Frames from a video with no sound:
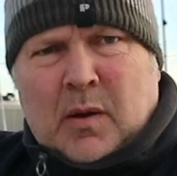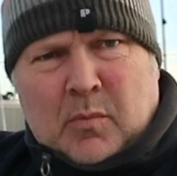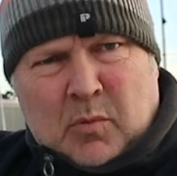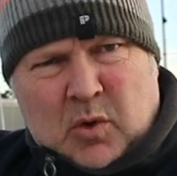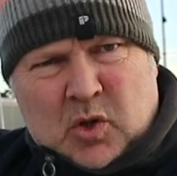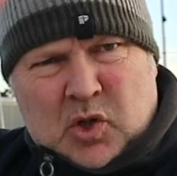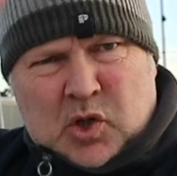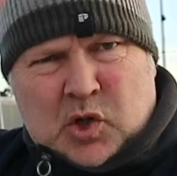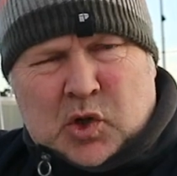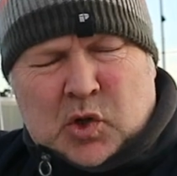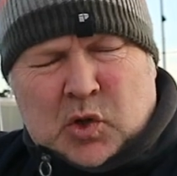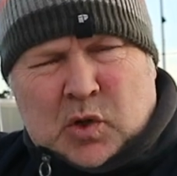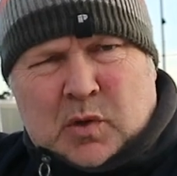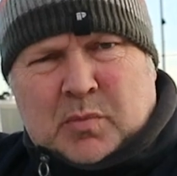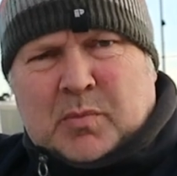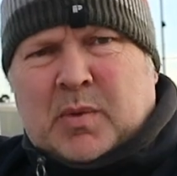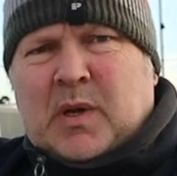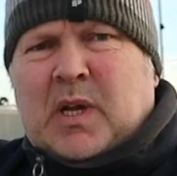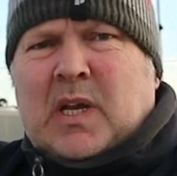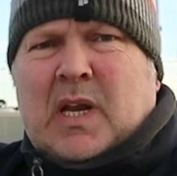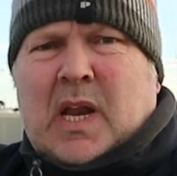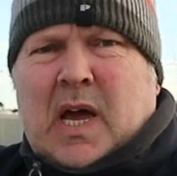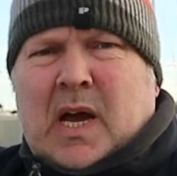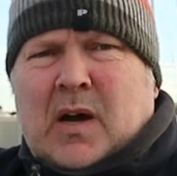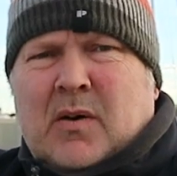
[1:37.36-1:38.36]
and what should
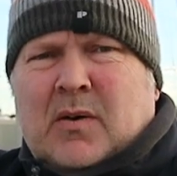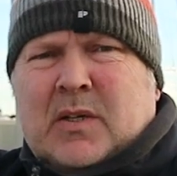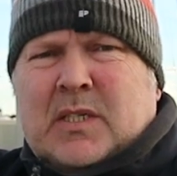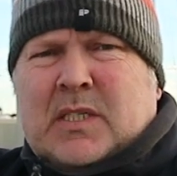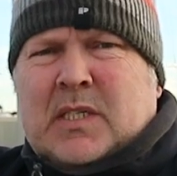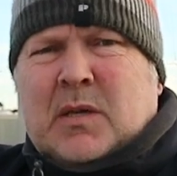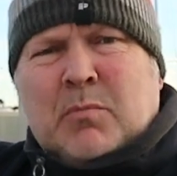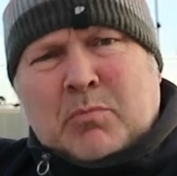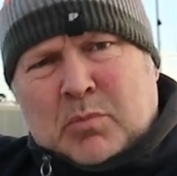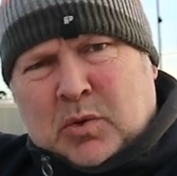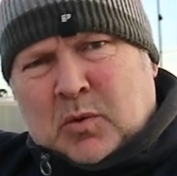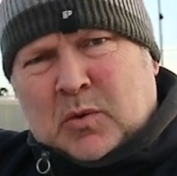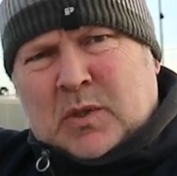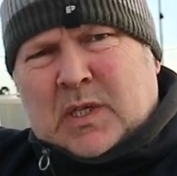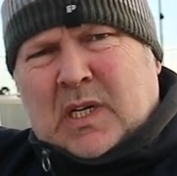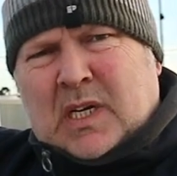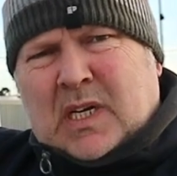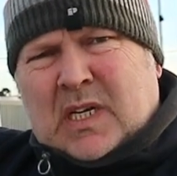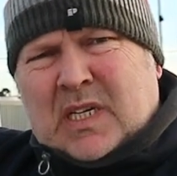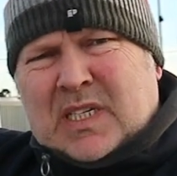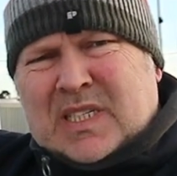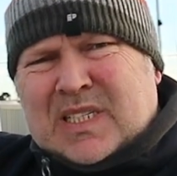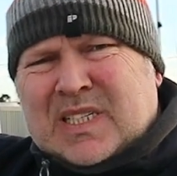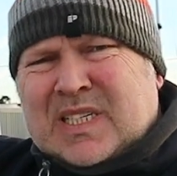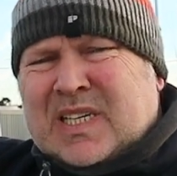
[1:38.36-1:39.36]
be now a simple
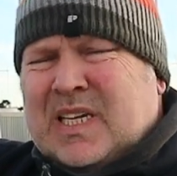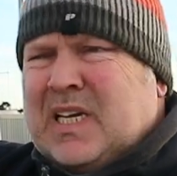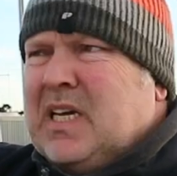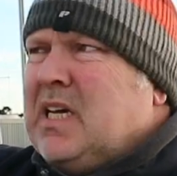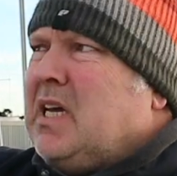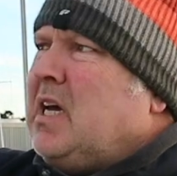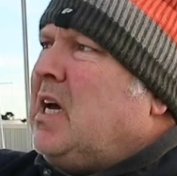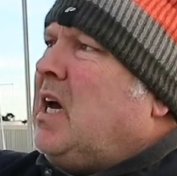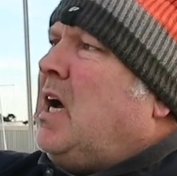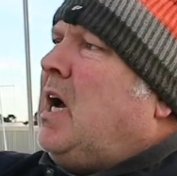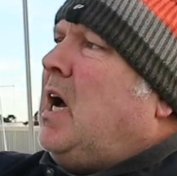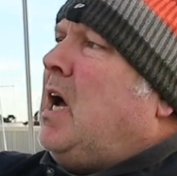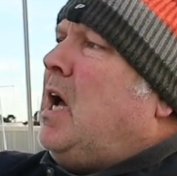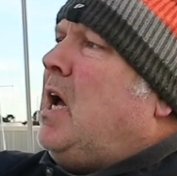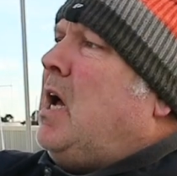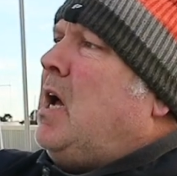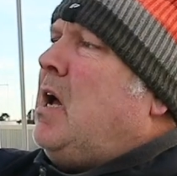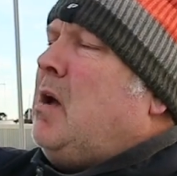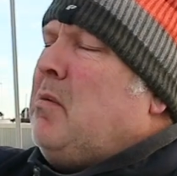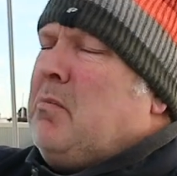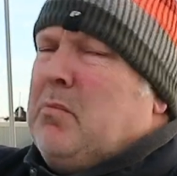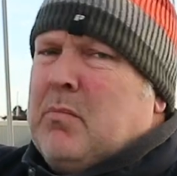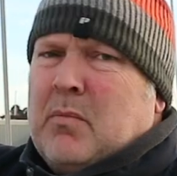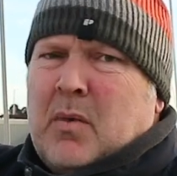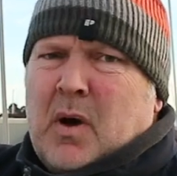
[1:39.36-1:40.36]
task,
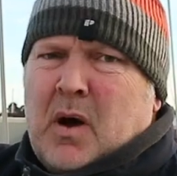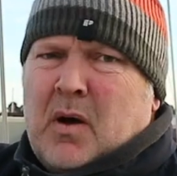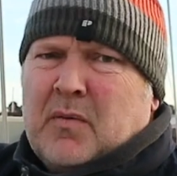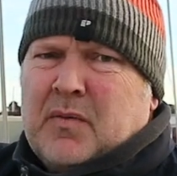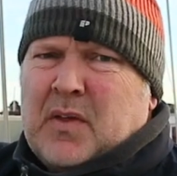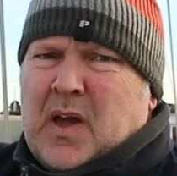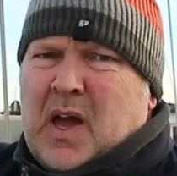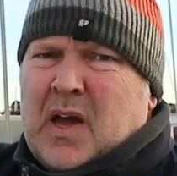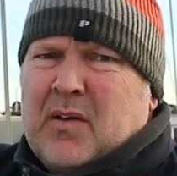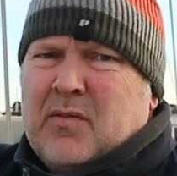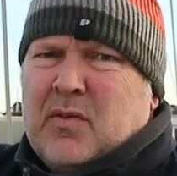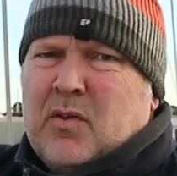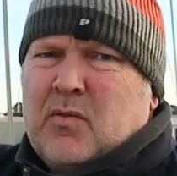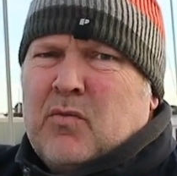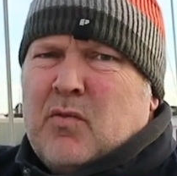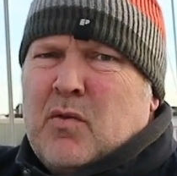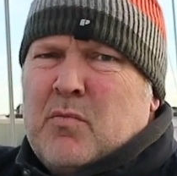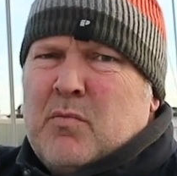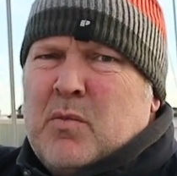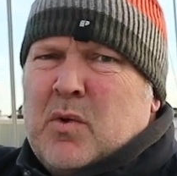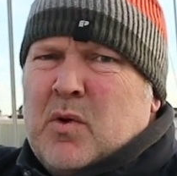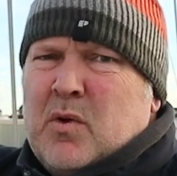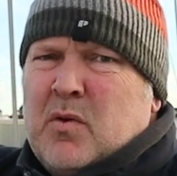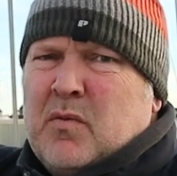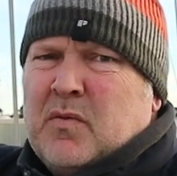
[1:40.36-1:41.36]
after having
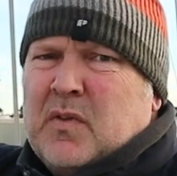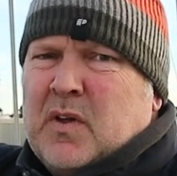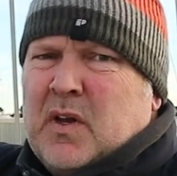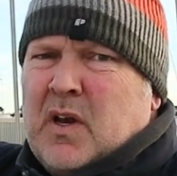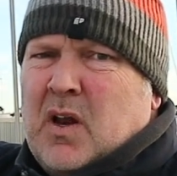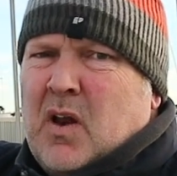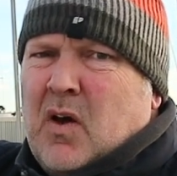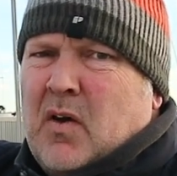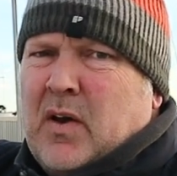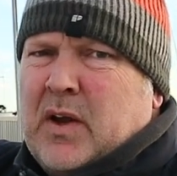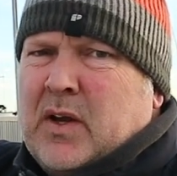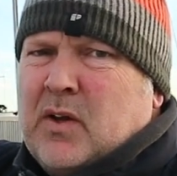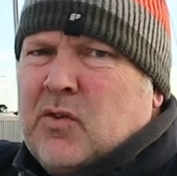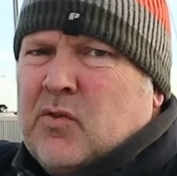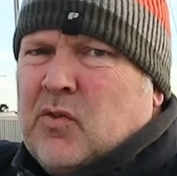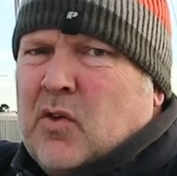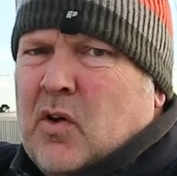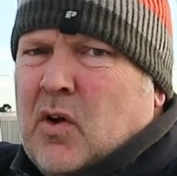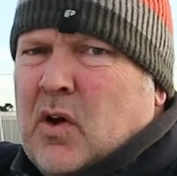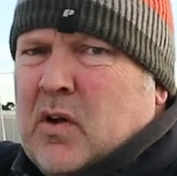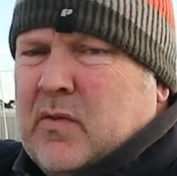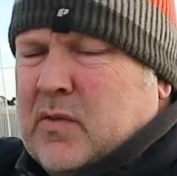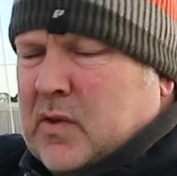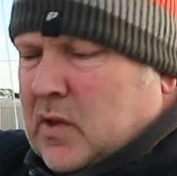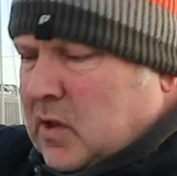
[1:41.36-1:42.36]
removed the line
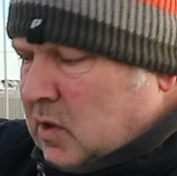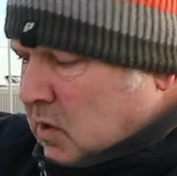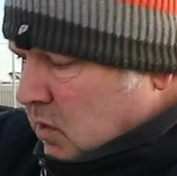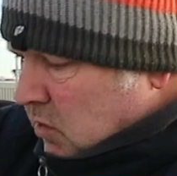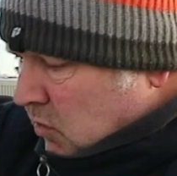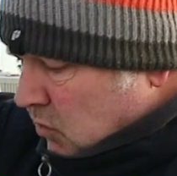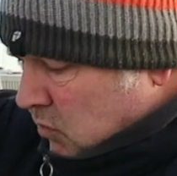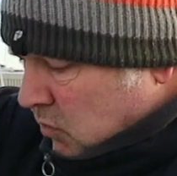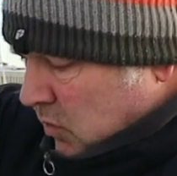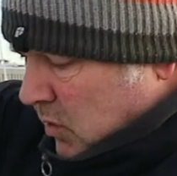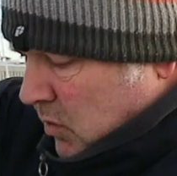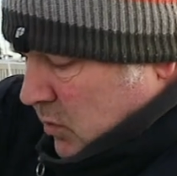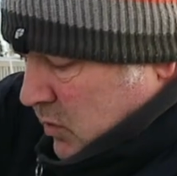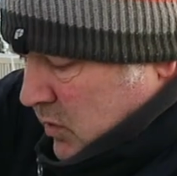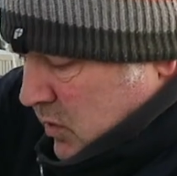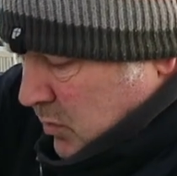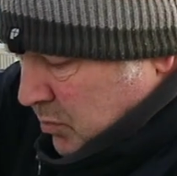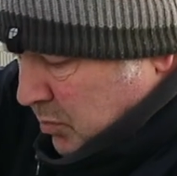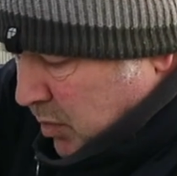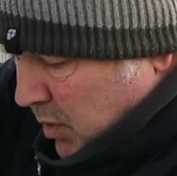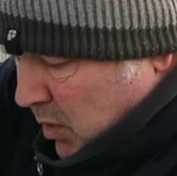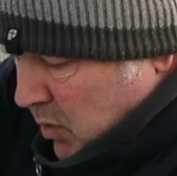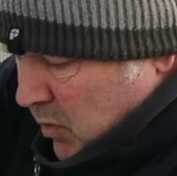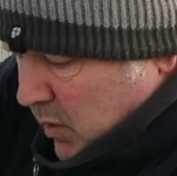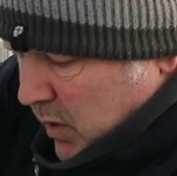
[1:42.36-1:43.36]
driver that controls the
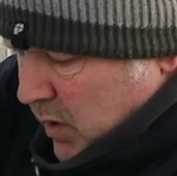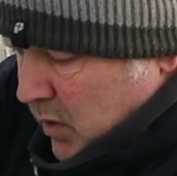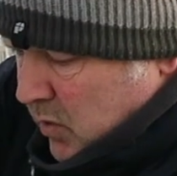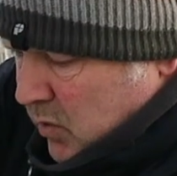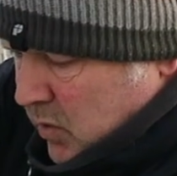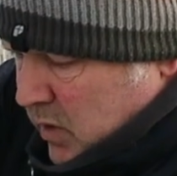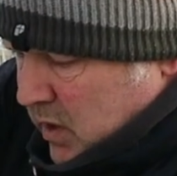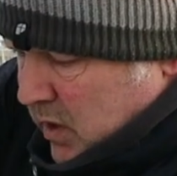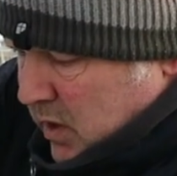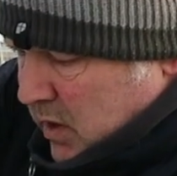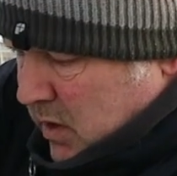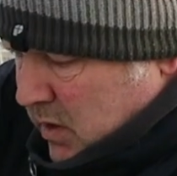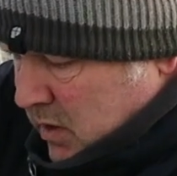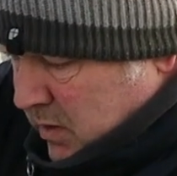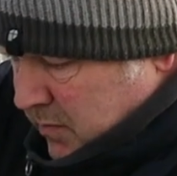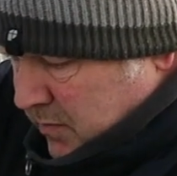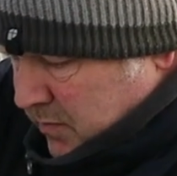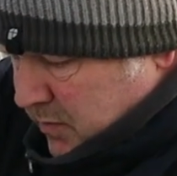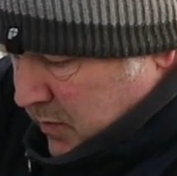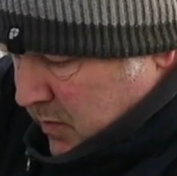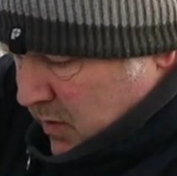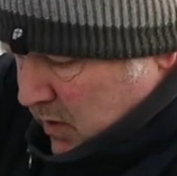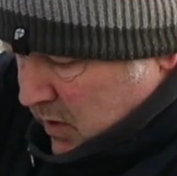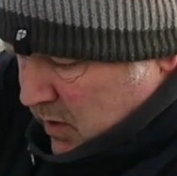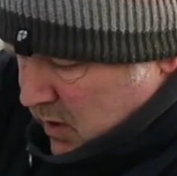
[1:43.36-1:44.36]
pole hill car
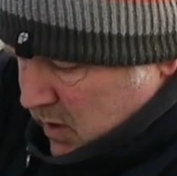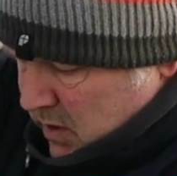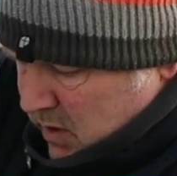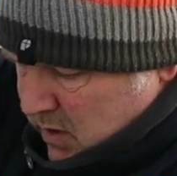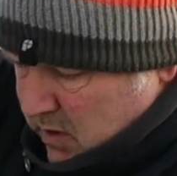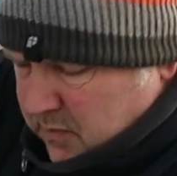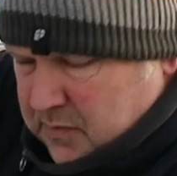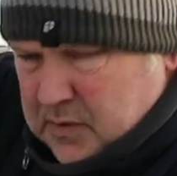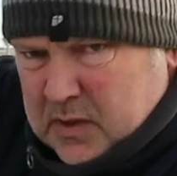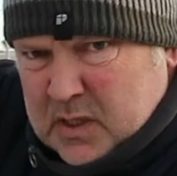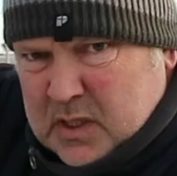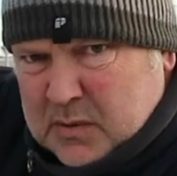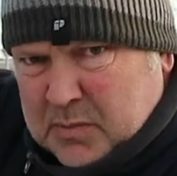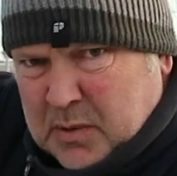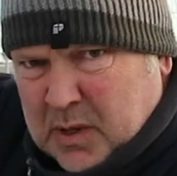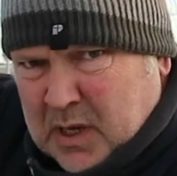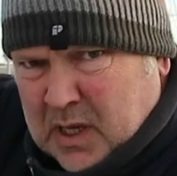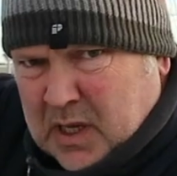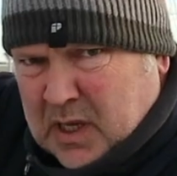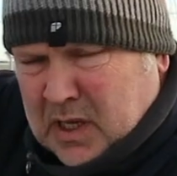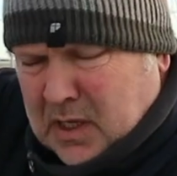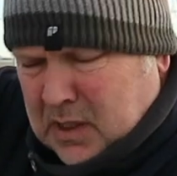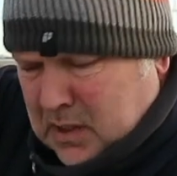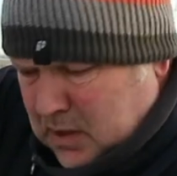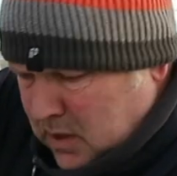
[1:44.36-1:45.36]
for the
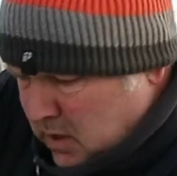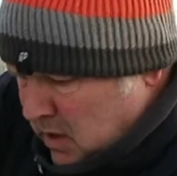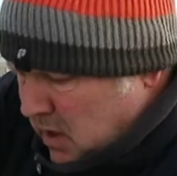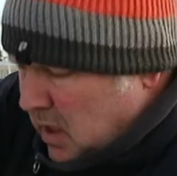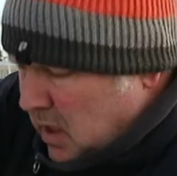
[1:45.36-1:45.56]
spinnaker,